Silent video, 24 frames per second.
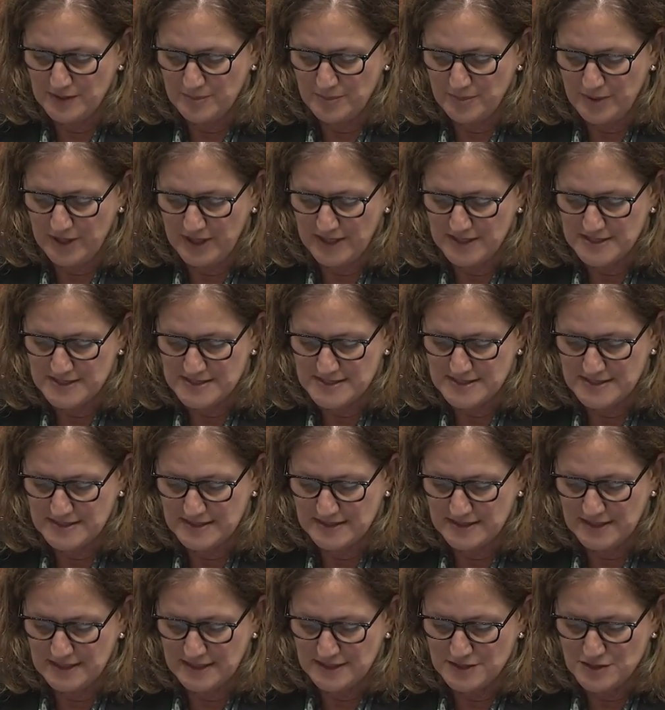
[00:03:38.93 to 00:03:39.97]
the PATS
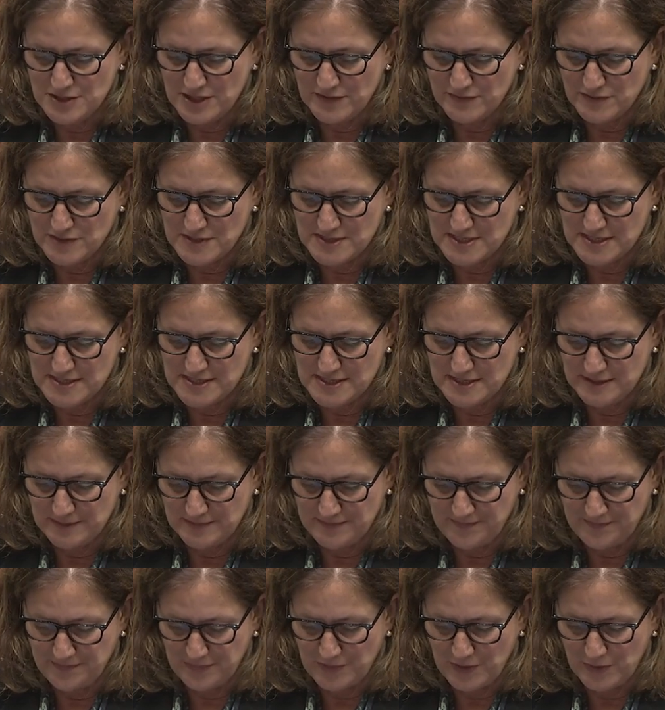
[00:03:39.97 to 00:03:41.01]
travel
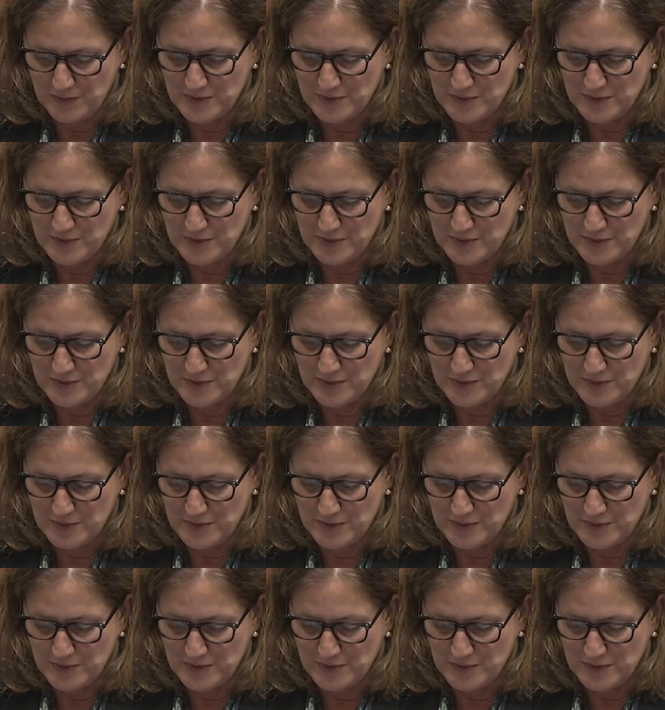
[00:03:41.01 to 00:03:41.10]
system,